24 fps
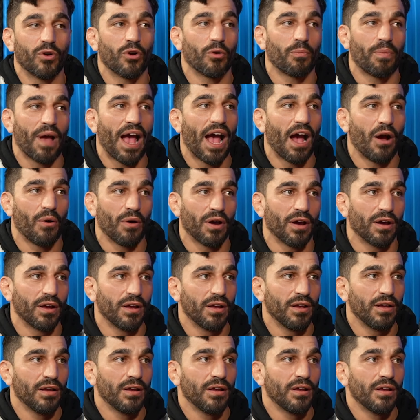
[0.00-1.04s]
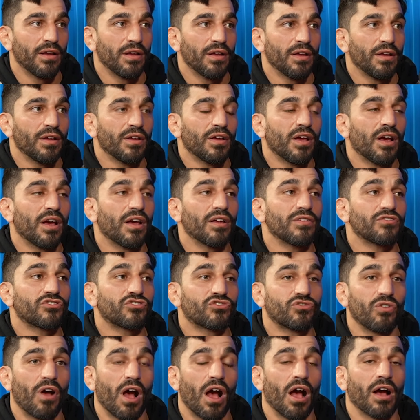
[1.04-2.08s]
power. Strong.
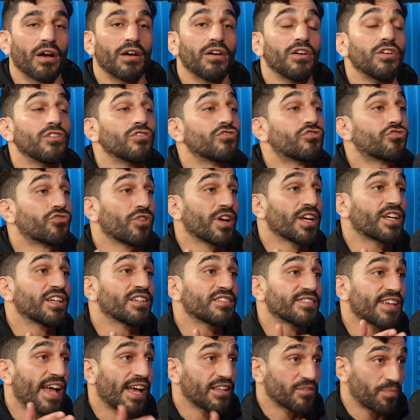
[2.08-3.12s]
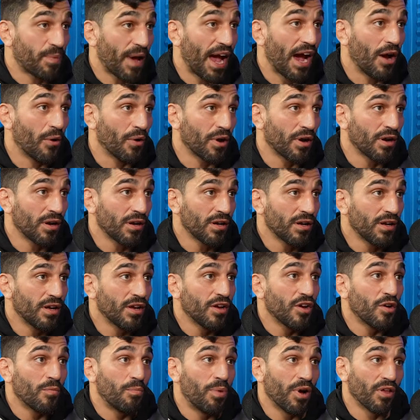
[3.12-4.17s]
Strong. Dricus has power.
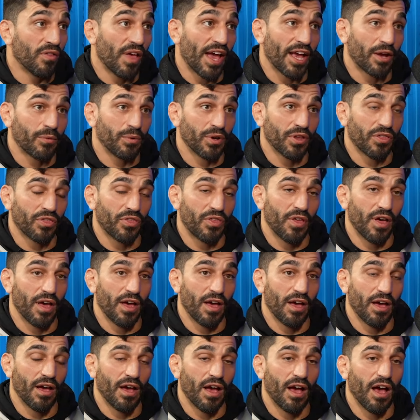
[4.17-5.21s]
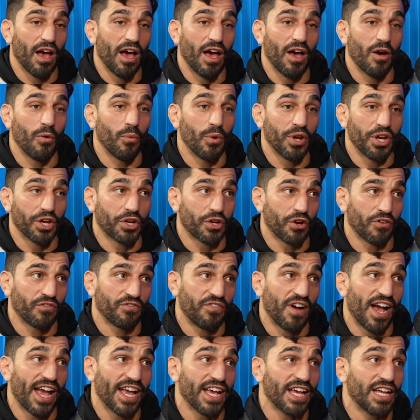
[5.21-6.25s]
Yeah. But like with the uh, Whitaker
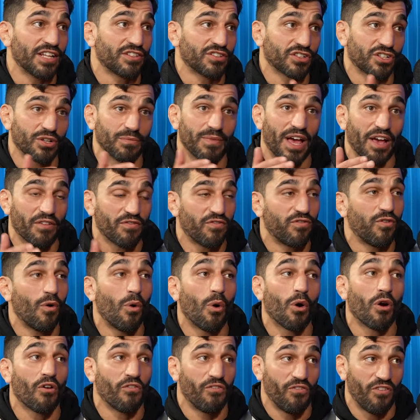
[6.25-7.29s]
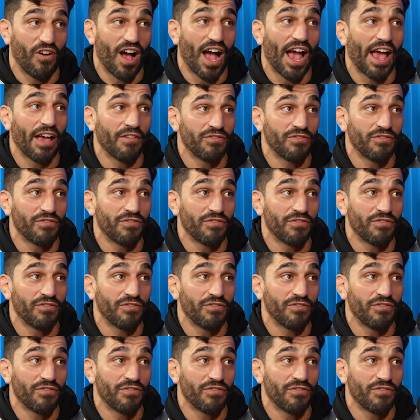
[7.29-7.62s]
fight, it took him like four or five